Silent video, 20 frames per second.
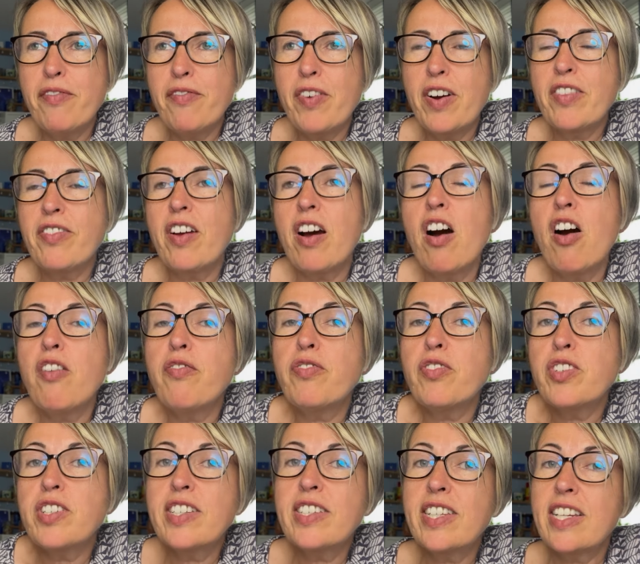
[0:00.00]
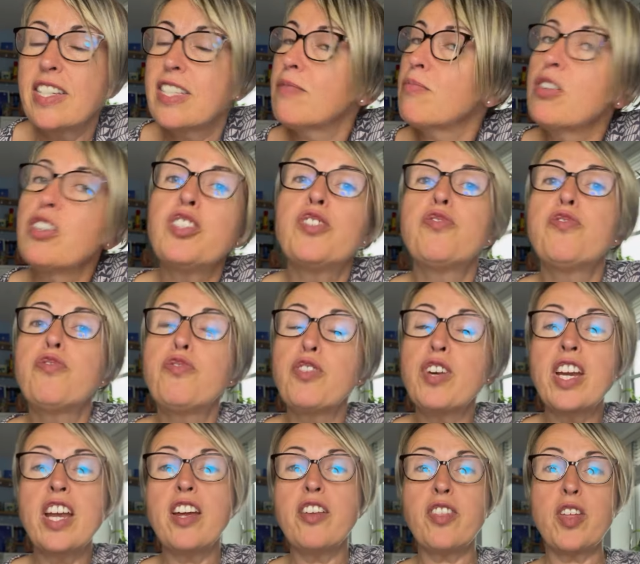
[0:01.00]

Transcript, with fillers: find that our voice is much freer,